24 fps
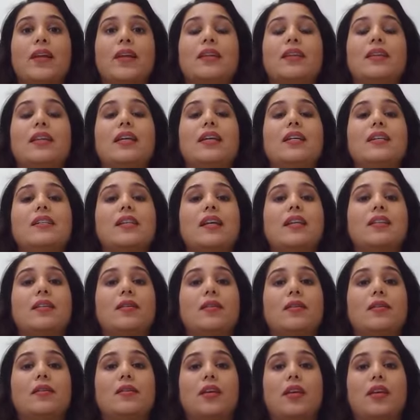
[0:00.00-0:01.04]
These are
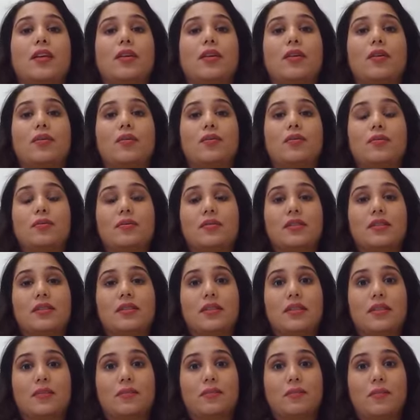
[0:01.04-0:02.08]
the
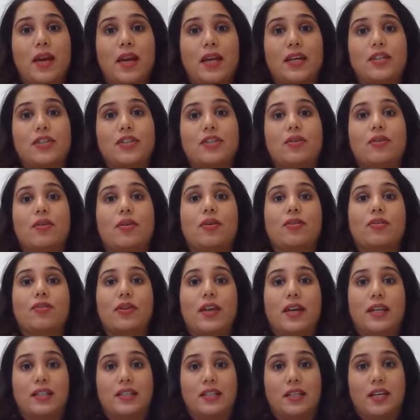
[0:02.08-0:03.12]
major
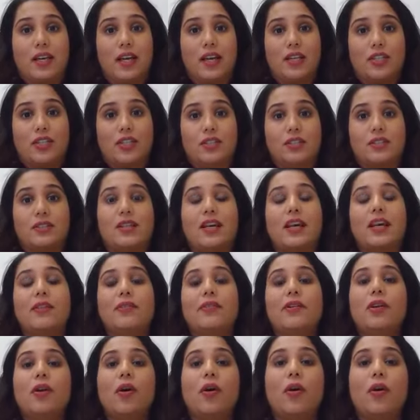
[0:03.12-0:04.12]
contraindications. So even